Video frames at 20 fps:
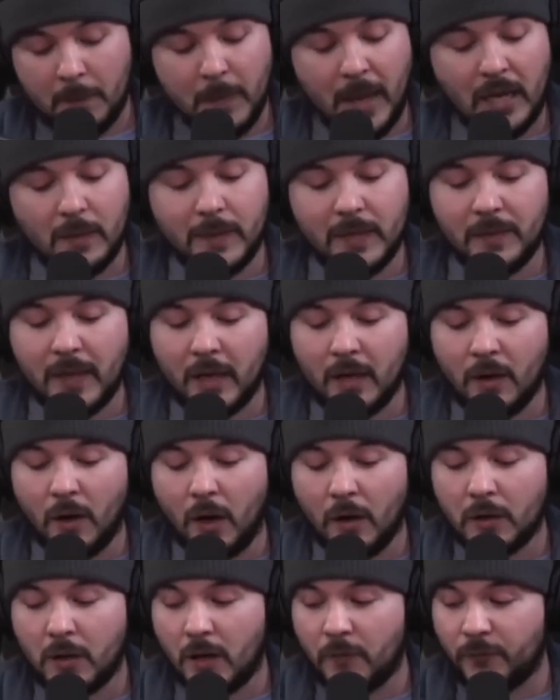Maybe they didn't
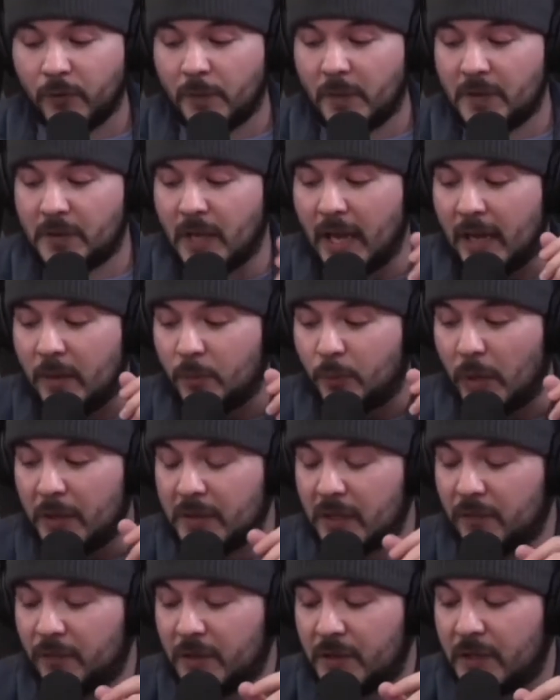all come from the same
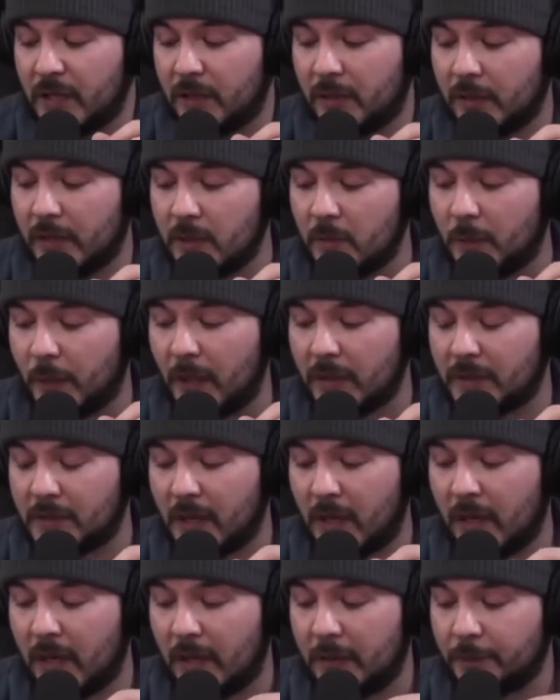printing facility, but
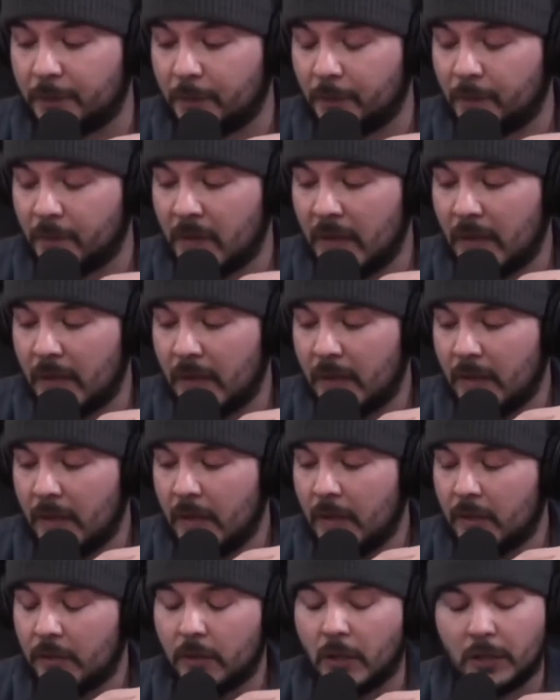
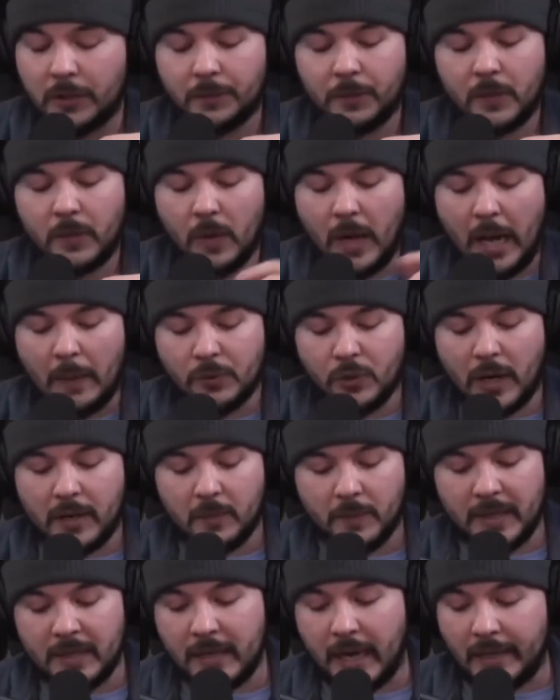look, I'm trying
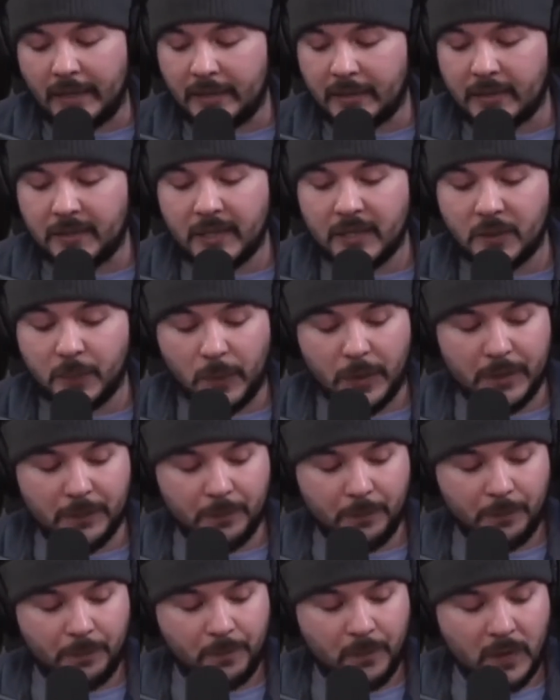to be nice to
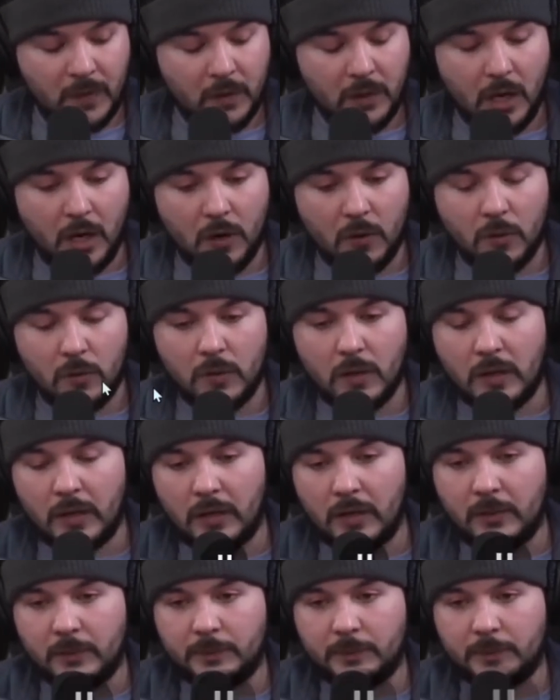TeeSpring. You
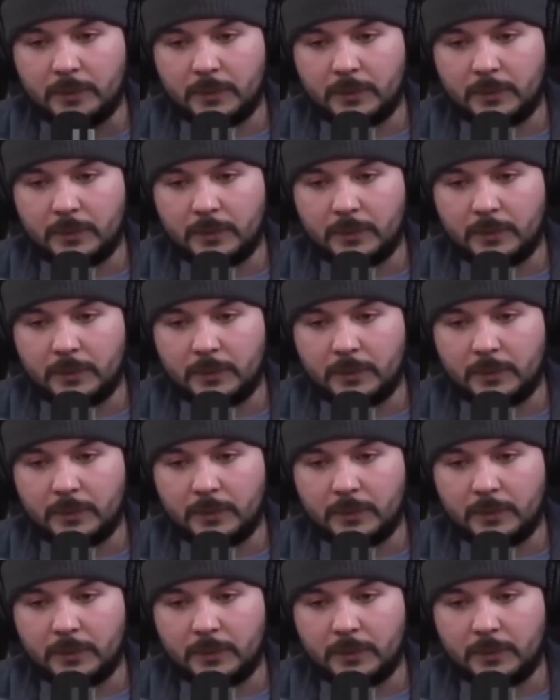know,